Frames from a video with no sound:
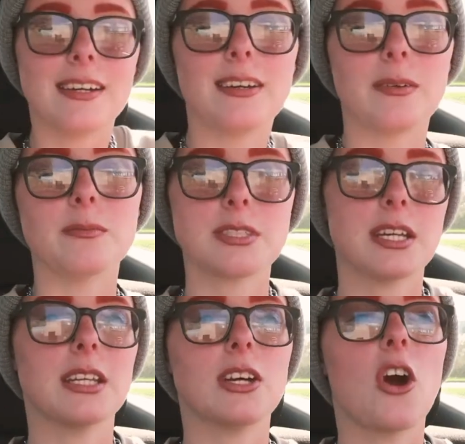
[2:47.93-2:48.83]
I'm
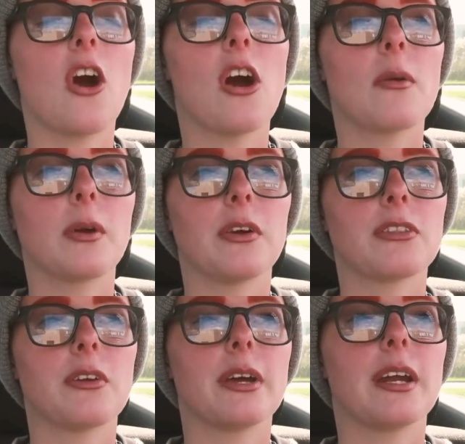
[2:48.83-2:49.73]
sitting in the car, I'm going
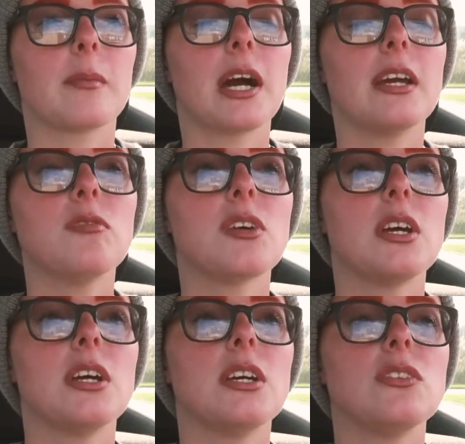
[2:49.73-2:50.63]
through it, and I'm kind of,
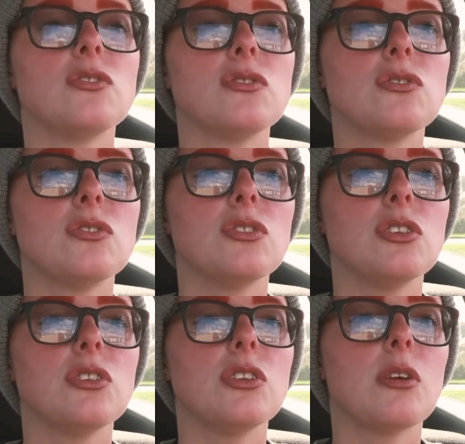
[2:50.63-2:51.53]

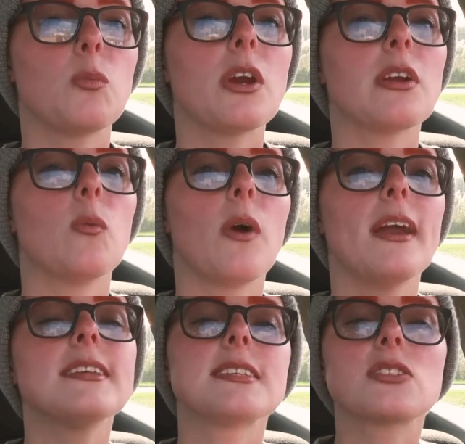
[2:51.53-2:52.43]
wondering,
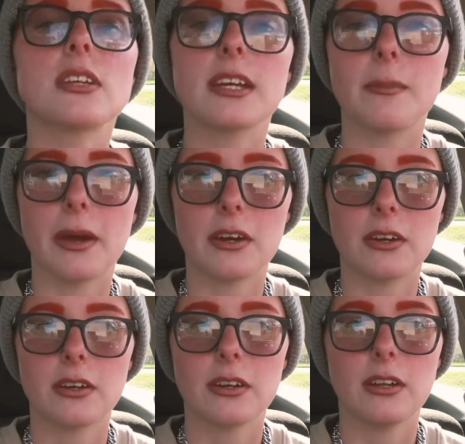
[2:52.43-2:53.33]
when is this going to get
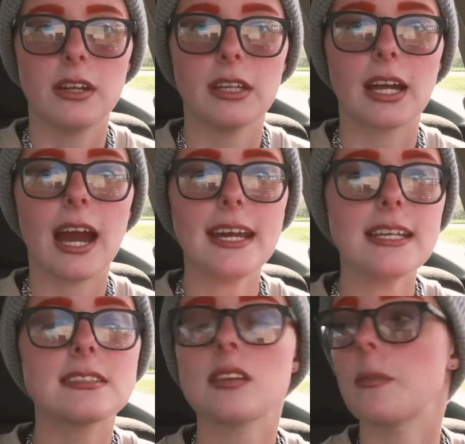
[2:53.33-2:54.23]
better? Like, I
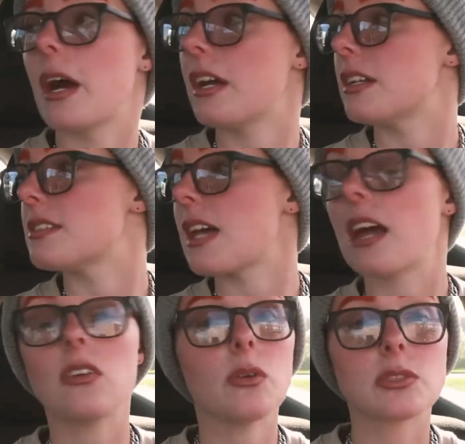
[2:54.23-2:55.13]
need some guidance. I
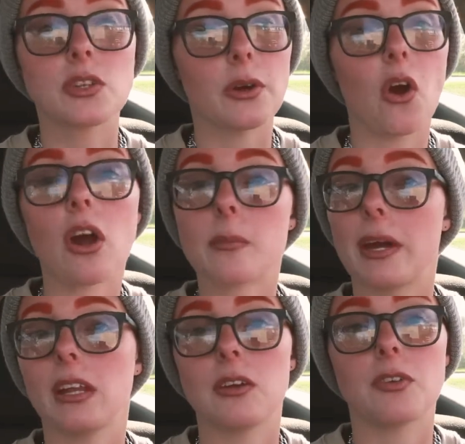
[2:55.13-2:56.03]
don't know what's going on in
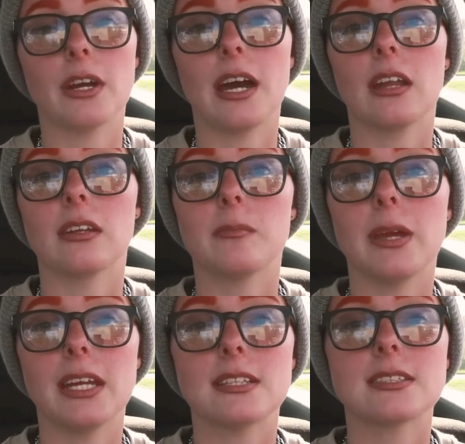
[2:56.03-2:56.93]
my life right now that
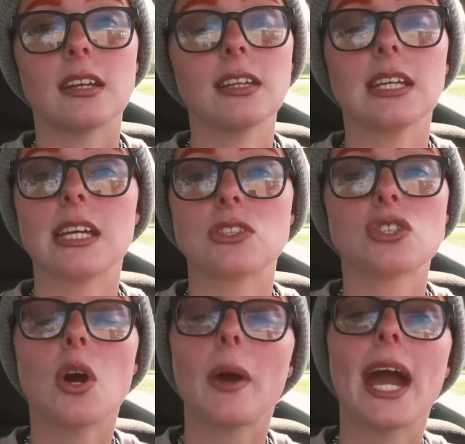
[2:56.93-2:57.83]
made it suddenly get
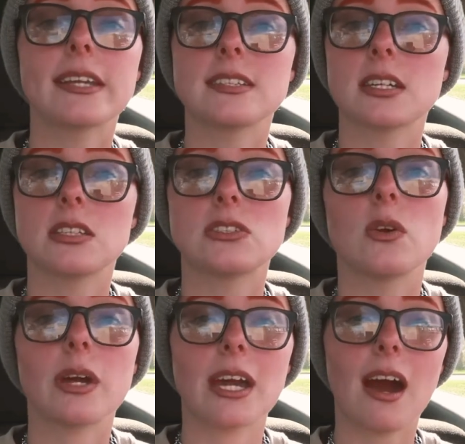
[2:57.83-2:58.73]
so hectic and
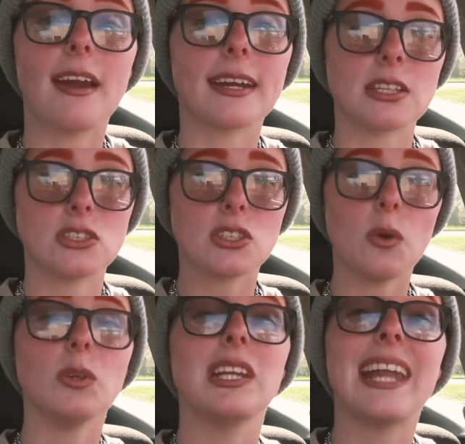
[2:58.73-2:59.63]
so chaotic and
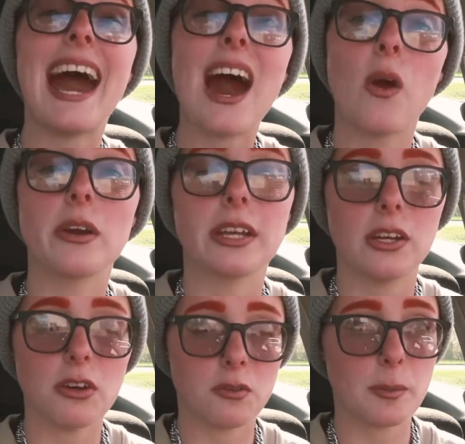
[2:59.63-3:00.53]
so loud
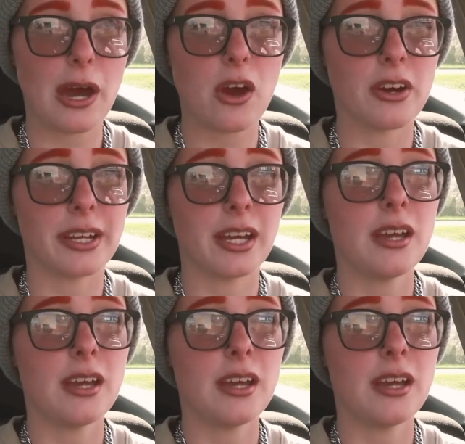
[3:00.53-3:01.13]
and overpowering.